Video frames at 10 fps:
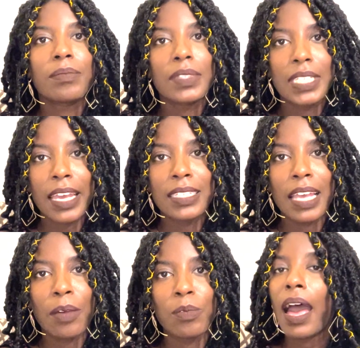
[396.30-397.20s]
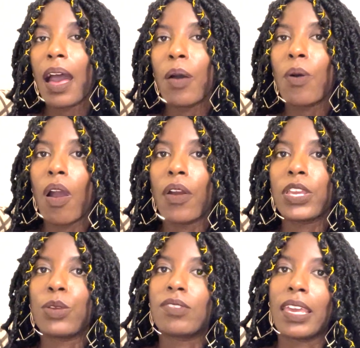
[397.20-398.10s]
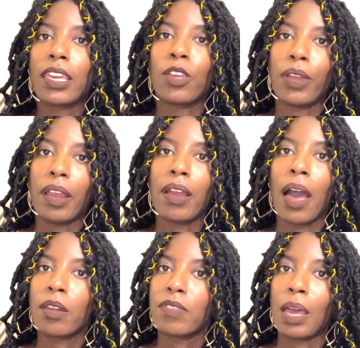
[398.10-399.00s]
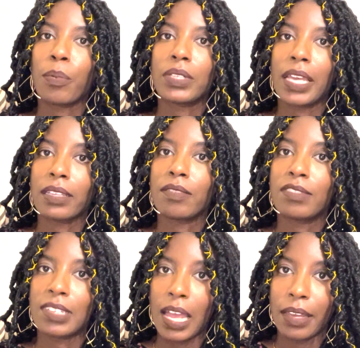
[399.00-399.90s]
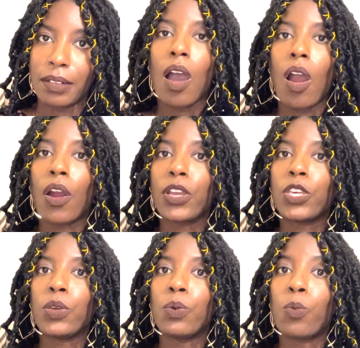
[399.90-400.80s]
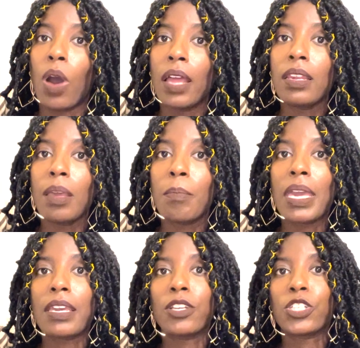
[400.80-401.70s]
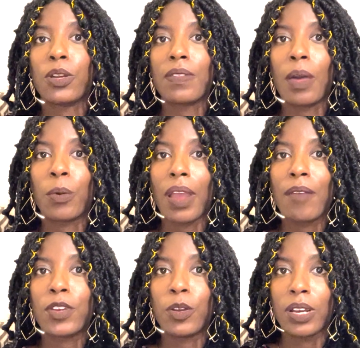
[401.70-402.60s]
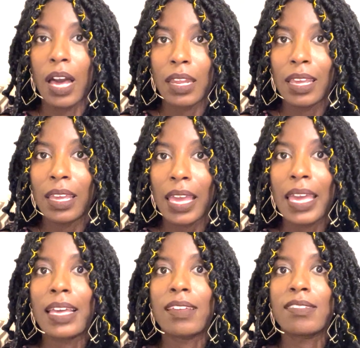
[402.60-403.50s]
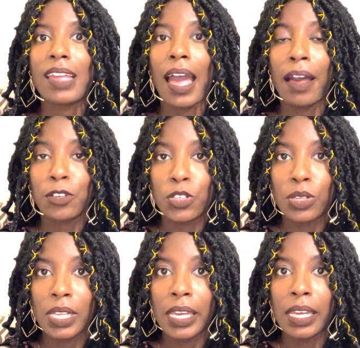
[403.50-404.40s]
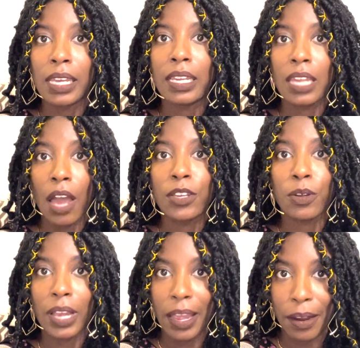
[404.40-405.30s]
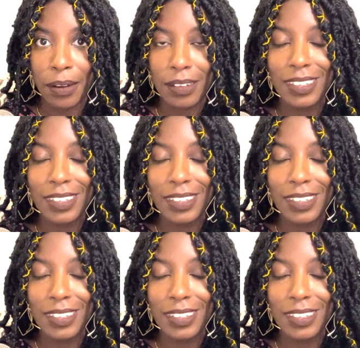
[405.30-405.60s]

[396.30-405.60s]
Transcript: takedown. How are you taking your hair out of that protective style? Are you, 1, making sure that wherever you're cutting is actually not your hair?